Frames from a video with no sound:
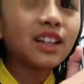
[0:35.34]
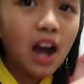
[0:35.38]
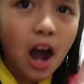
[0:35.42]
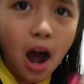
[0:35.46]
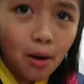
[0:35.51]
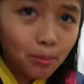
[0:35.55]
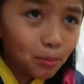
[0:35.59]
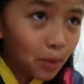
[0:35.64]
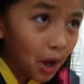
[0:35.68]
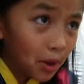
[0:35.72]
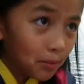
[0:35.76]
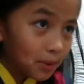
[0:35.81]

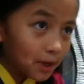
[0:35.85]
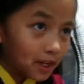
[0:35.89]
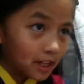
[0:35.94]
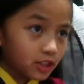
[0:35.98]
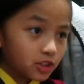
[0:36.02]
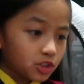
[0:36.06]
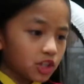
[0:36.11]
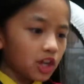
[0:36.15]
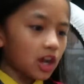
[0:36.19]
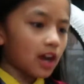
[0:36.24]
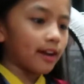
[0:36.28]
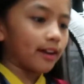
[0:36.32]
got my
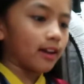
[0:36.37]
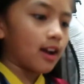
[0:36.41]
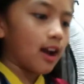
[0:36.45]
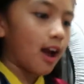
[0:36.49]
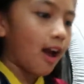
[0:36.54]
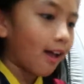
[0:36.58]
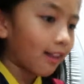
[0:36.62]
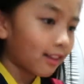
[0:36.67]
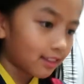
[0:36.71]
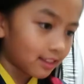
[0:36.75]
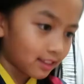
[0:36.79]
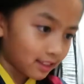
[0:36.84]
paycheck.
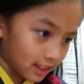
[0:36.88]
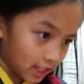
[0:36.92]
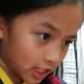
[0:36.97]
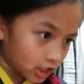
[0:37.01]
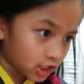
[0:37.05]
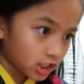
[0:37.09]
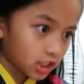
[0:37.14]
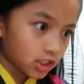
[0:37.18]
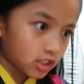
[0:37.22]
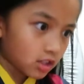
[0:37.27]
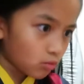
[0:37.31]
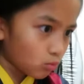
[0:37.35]

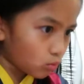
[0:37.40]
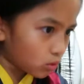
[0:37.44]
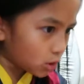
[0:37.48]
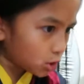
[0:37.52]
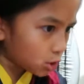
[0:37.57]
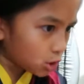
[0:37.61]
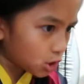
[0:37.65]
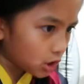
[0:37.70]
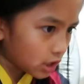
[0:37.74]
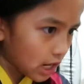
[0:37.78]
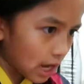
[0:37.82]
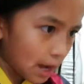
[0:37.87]
Let's see, what
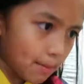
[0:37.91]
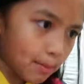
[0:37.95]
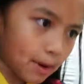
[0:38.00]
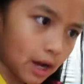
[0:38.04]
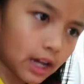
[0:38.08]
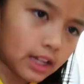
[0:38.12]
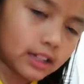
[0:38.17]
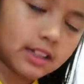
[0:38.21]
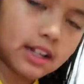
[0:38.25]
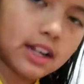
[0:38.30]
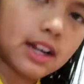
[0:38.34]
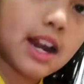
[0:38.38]
should I
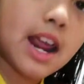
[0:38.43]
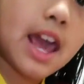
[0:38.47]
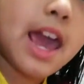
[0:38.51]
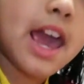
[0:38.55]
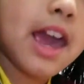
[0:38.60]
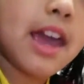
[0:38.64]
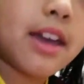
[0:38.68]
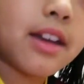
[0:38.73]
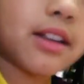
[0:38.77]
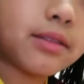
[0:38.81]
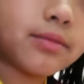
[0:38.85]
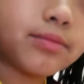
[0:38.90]
buy today?